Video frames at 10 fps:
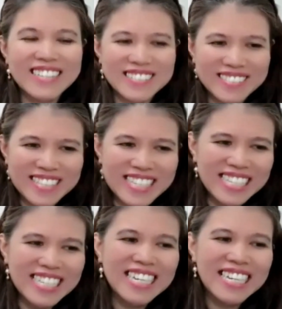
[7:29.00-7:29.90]
I
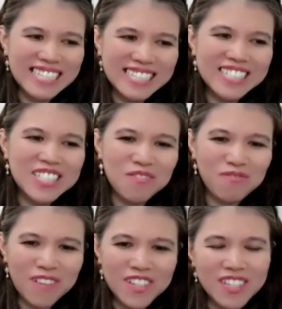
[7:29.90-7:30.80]
agree.
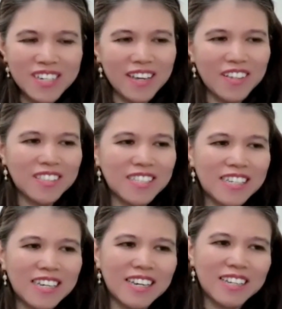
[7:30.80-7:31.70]
That's fascinating.